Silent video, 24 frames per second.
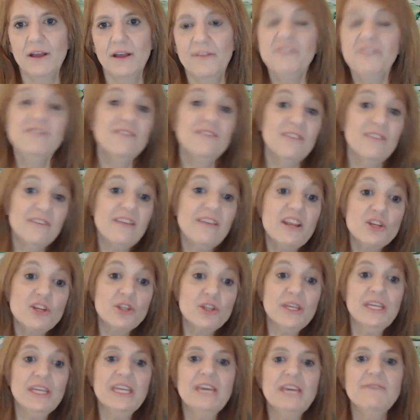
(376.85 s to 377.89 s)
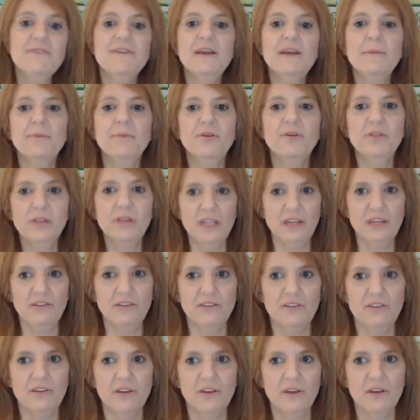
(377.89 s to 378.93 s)
This is essentially giving
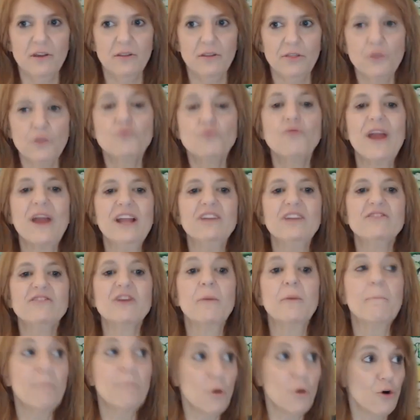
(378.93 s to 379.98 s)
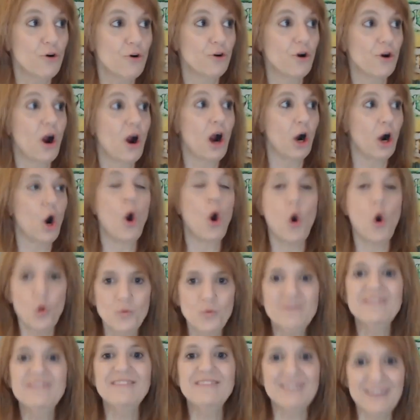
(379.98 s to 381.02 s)
police the right to murder our
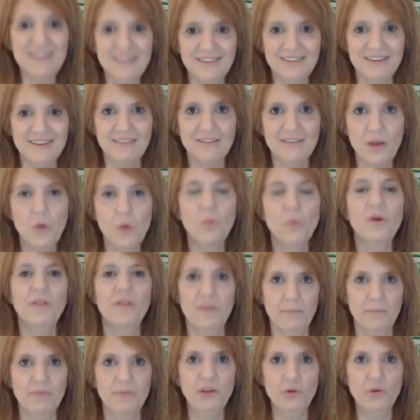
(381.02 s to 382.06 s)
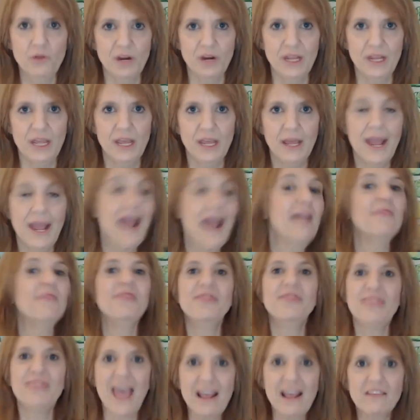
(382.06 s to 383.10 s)
own citizens with impunity. And
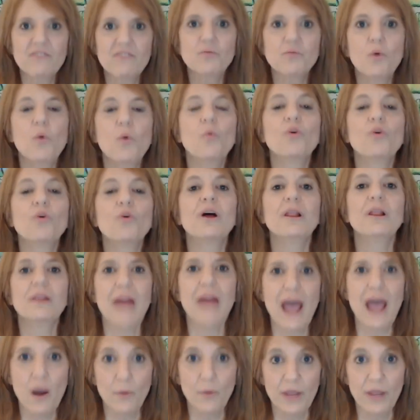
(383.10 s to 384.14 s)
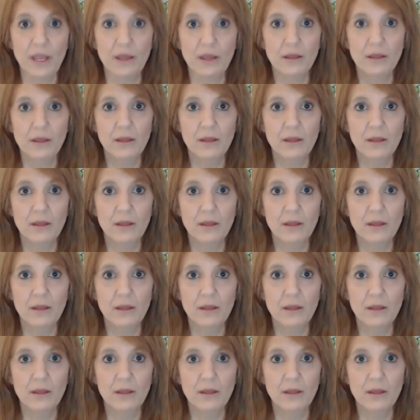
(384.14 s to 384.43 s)
that's what we're allowing.